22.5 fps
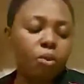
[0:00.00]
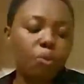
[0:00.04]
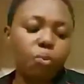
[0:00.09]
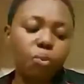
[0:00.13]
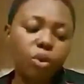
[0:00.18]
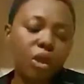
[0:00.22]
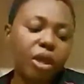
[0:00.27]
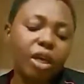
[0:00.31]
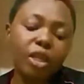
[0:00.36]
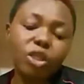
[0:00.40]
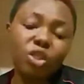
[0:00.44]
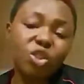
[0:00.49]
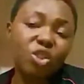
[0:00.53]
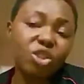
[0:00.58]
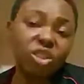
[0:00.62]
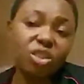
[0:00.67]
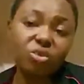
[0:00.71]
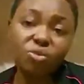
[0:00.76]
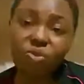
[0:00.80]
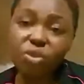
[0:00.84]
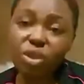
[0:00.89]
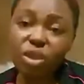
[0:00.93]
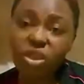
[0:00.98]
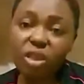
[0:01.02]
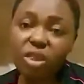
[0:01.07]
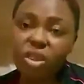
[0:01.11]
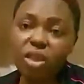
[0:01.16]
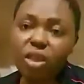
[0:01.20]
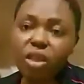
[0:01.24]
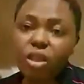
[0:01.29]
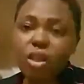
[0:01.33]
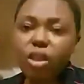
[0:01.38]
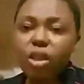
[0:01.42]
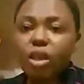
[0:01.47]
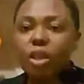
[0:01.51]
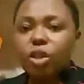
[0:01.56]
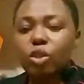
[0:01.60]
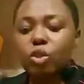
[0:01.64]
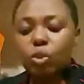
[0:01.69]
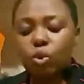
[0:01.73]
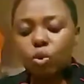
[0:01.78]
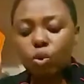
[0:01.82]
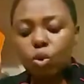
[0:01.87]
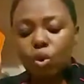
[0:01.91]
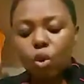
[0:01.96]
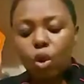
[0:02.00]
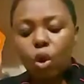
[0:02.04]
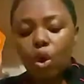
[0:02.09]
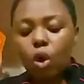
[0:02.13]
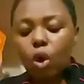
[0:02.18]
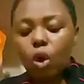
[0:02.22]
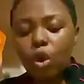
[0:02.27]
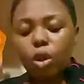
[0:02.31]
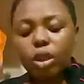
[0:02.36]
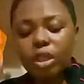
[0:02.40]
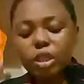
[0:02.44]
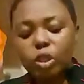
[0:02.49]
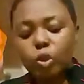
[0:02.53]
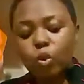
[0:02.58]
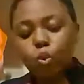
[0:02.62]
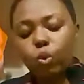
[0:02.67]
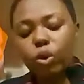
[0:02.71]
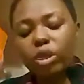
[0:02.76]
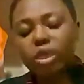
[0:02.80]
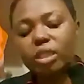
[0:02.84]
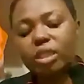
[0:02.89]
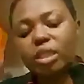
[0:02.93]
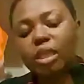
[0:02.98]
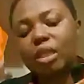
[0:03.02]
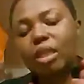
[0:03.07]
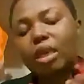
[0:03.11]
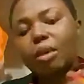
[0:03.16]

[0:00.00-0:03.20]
We can't use it for anything. And so all is wasted,